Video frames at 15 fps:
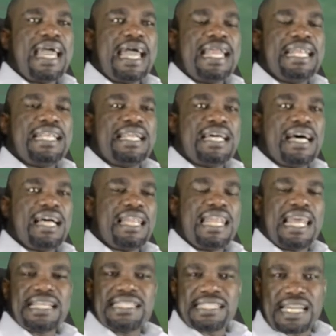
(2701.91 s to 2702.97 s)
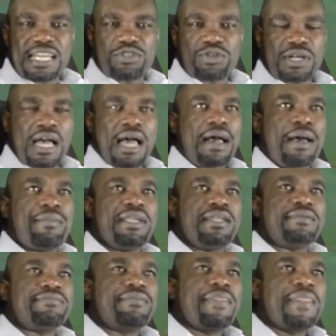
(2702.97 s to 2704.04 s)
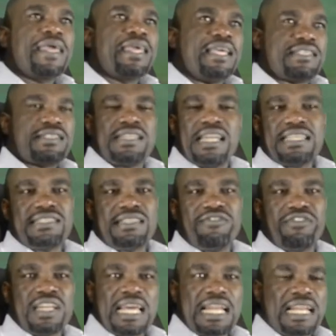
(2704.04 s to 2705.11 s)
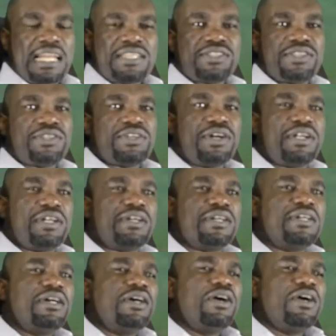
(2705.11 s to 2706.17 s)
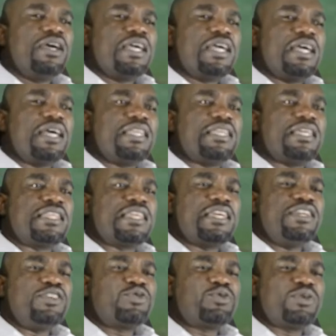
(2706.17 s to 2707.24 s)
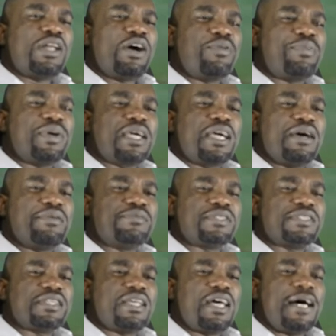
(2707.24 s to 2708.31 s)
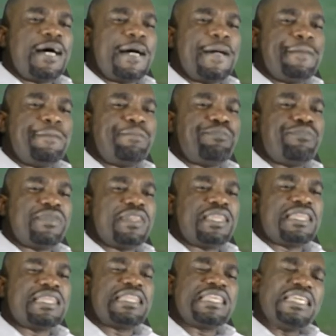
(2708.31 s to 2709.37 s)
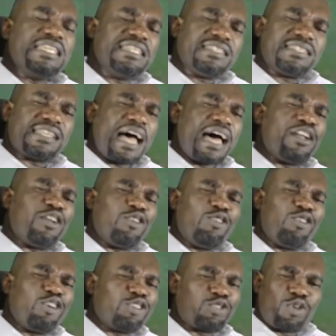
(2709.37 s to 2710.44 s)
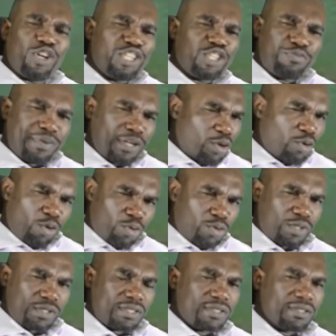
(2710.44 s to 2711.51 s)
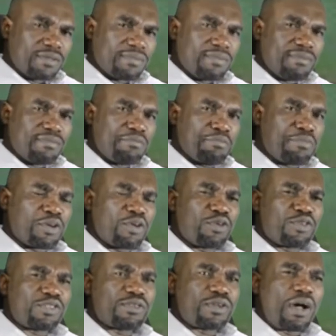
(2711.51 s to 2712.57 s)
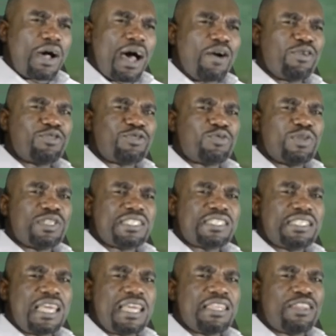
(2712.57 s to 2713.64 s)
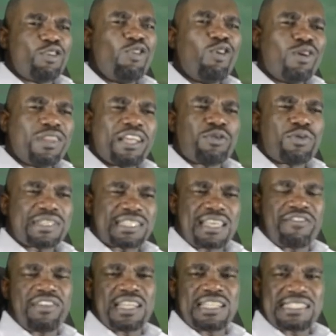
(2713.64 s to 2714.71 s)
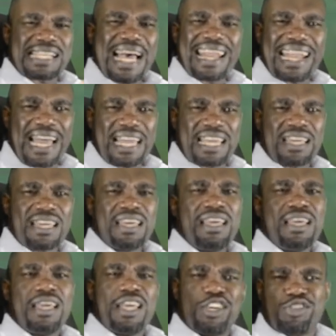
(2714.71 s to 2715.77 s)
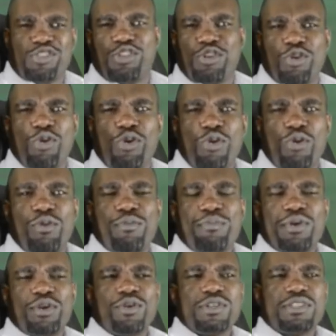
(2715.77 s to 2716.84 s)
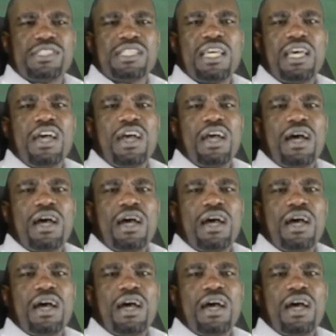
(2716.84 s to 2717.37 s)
and lex natural, I mean, yes, lex divina and lex eterna, the issue now becomes these are not going to be laws. Because how do we say the law that was given at Sinai is the law? Because